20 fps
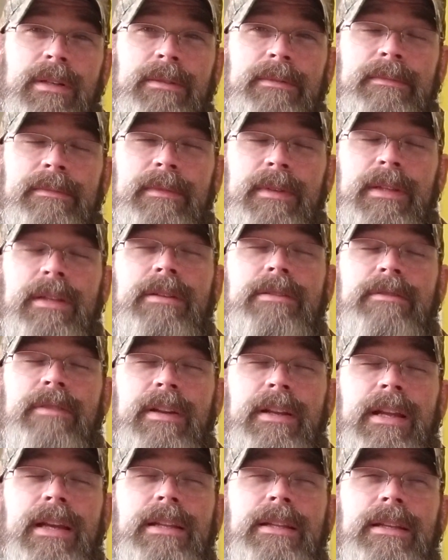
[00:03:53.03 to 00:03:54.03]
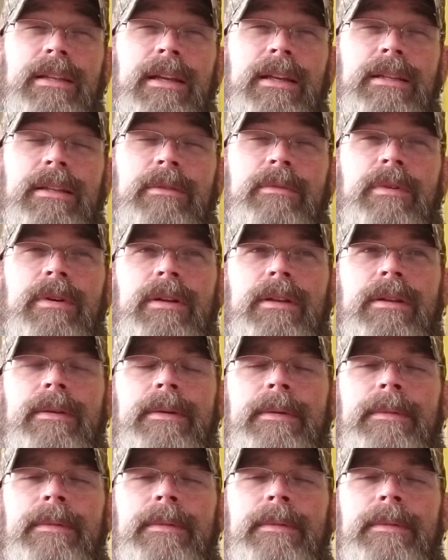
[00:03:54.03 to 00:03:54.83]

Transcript: I think it was around 90, 91.